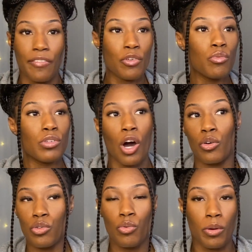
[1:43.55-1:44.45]
If you know
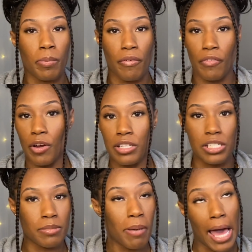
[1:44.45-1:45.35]
you would prefer to
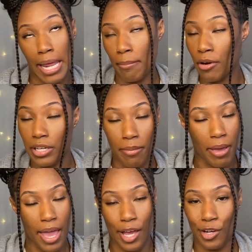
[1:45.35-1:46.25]
just buy that Birkin
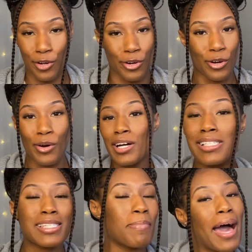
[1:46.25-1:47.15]
bag, girl,
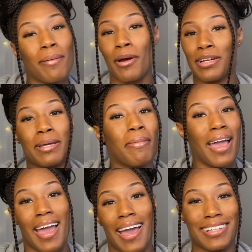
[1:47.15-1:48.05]
just buy the Birkin
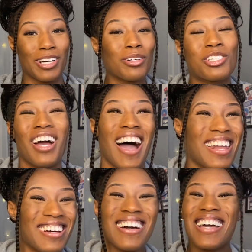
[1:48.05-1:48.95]
bag. Don't try
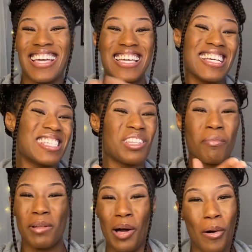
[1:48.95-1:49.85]
to ease the
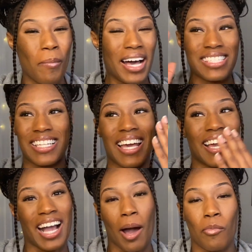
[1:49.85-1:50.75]
blow by
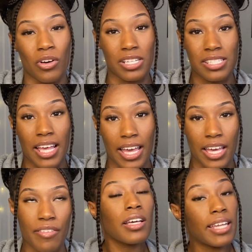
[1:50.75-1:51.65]
saying, I'm going to save.